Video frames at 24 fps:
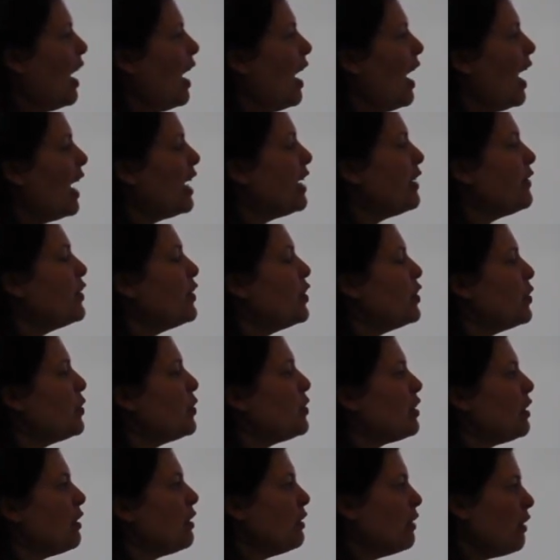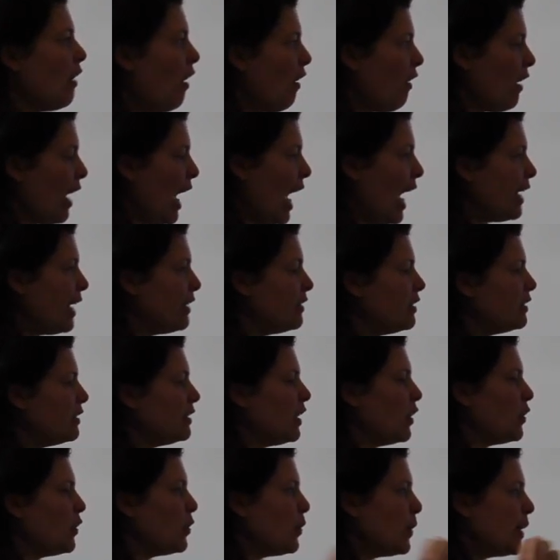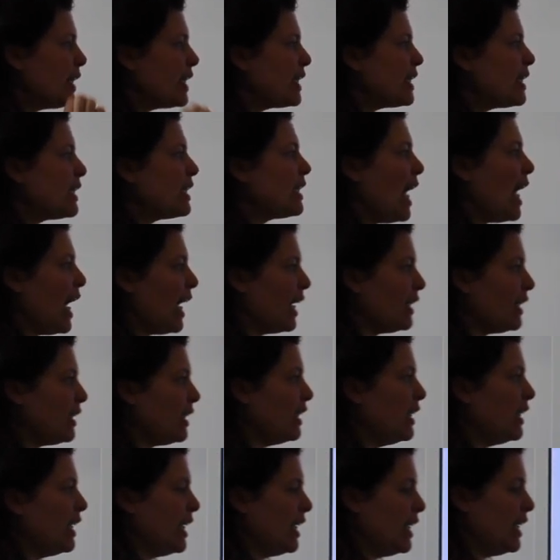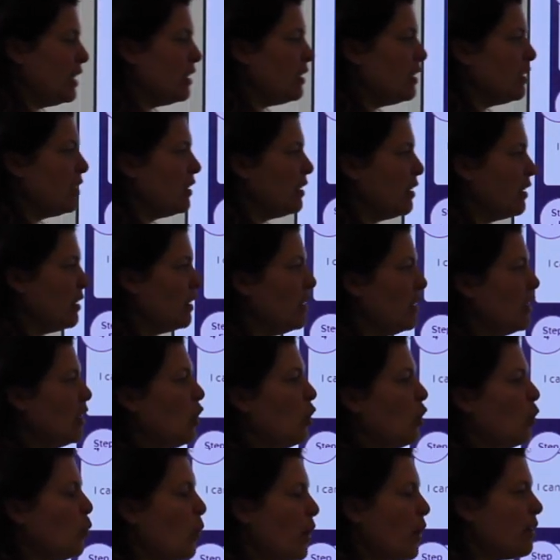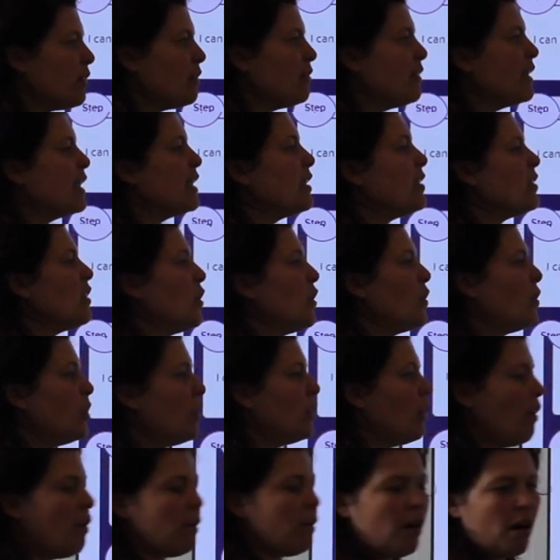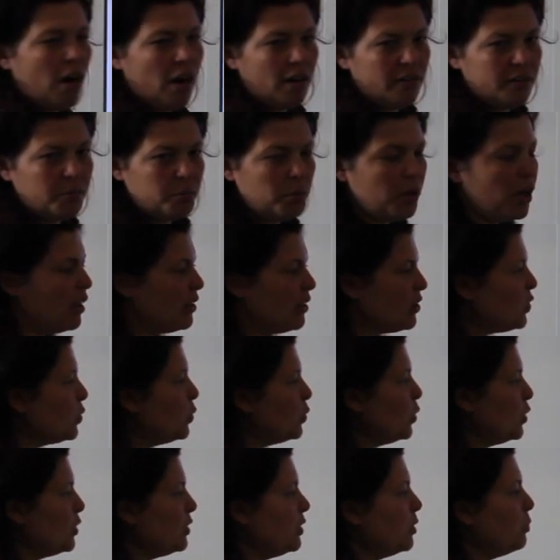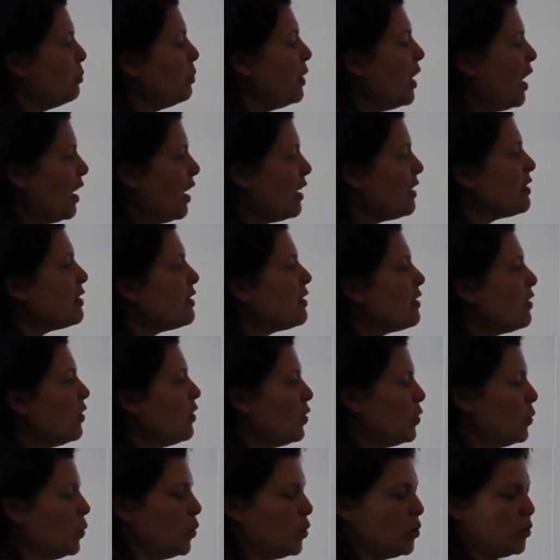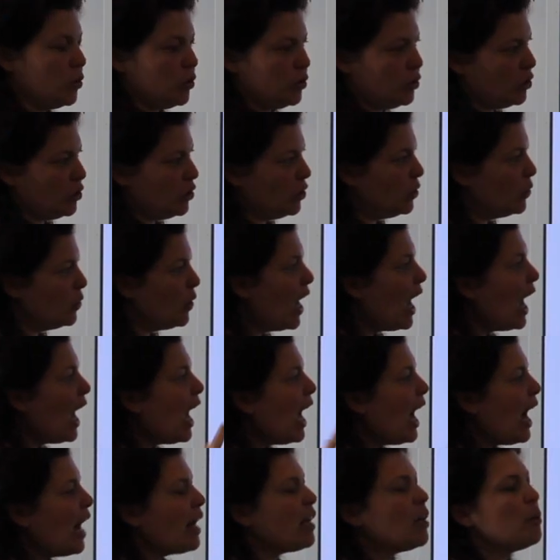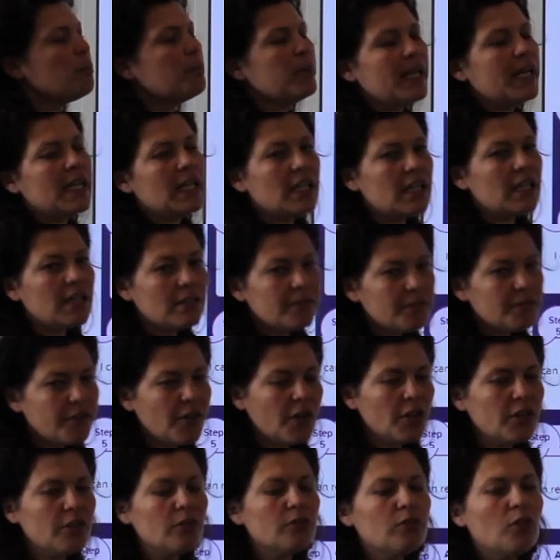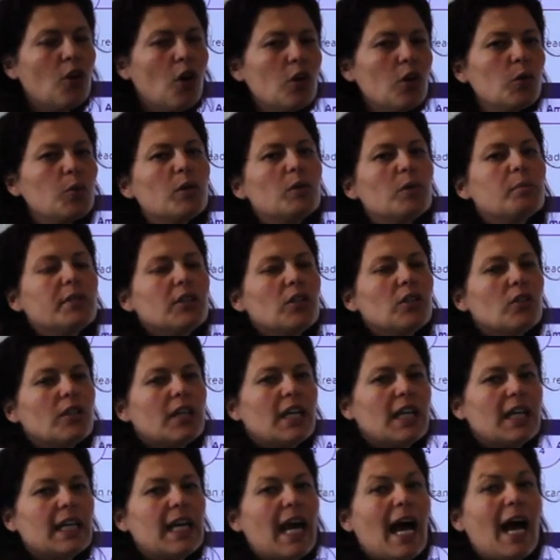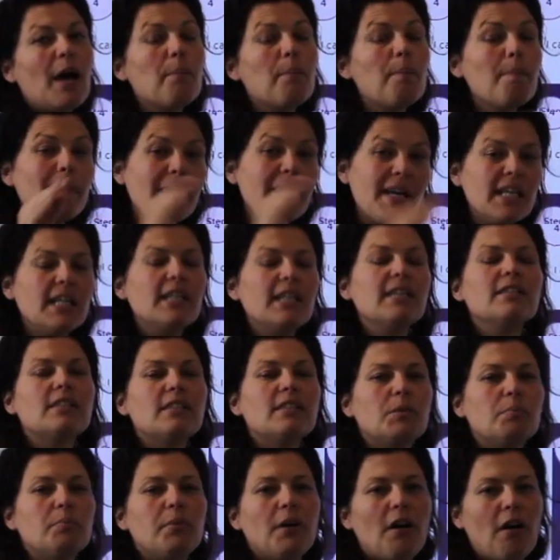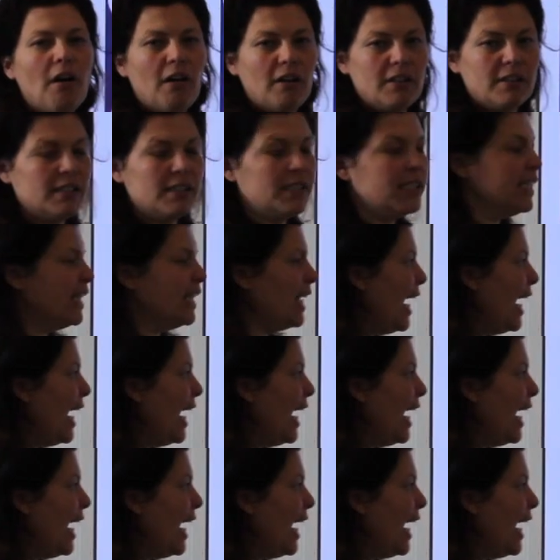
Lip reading: and if you use the long hand to tell you exactly whether it's o'clock, half past, quarter past or quarter to. And a bit further on we'll be looking at minutes past the